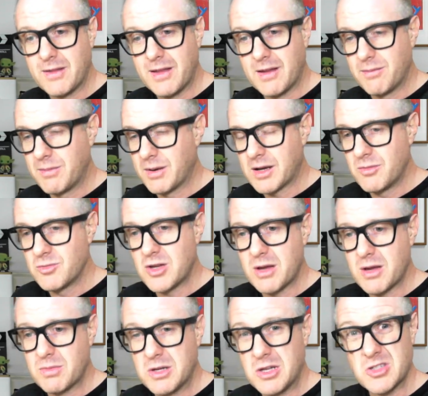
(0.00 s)
They become
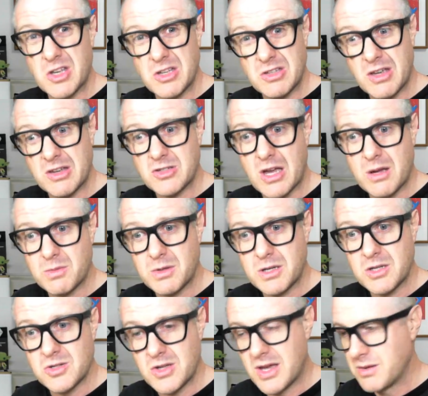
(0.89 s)
Japanese, they take
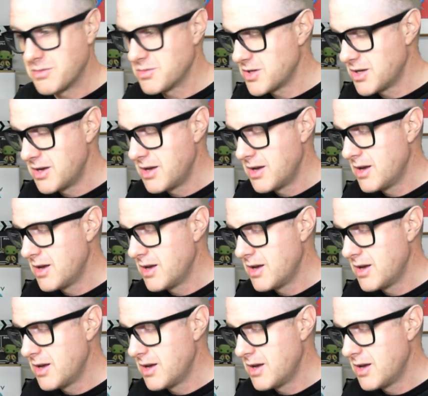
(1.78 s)
Japanese names.